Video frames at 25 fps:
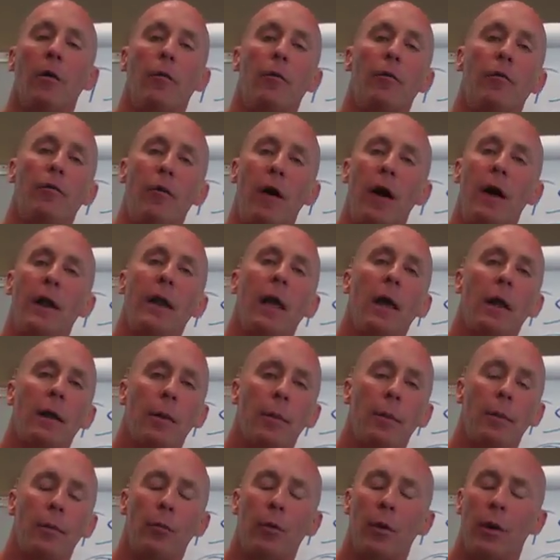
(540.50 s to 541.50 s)
find
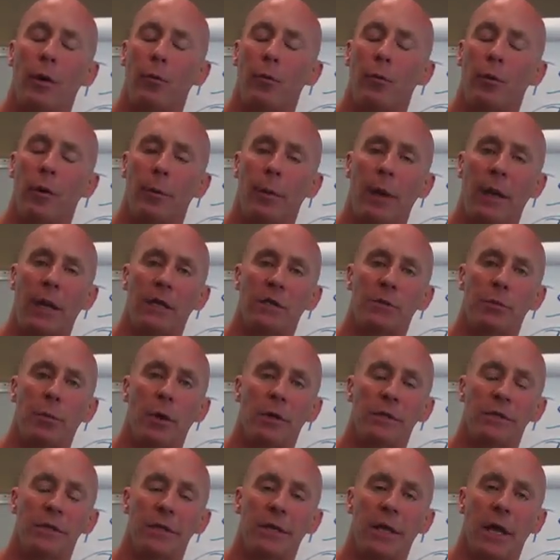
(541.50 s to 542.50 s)
out one of my next
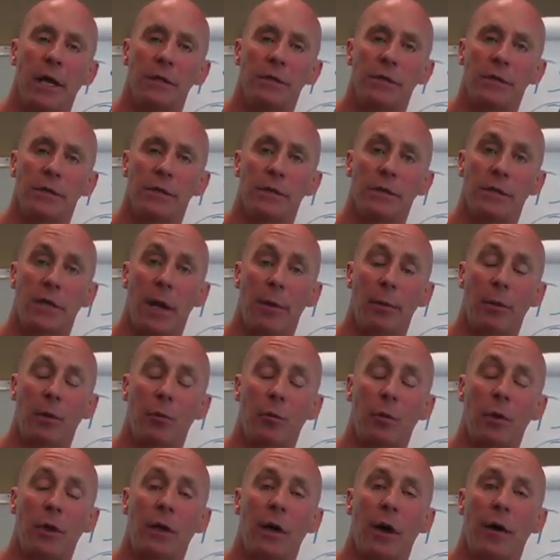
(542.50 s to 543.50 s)
presentations is
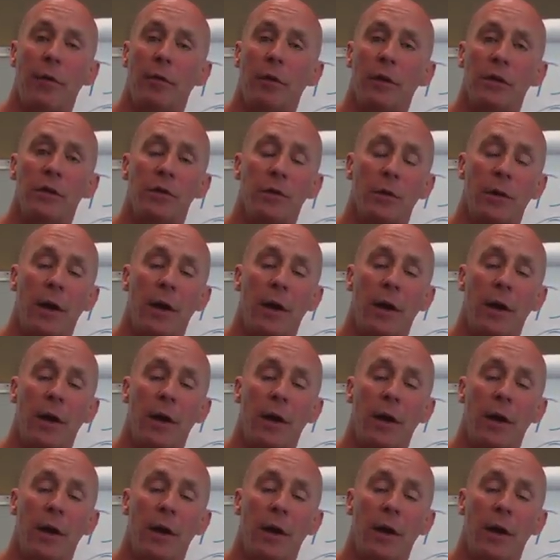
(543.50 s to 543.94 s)
coming. We cover this.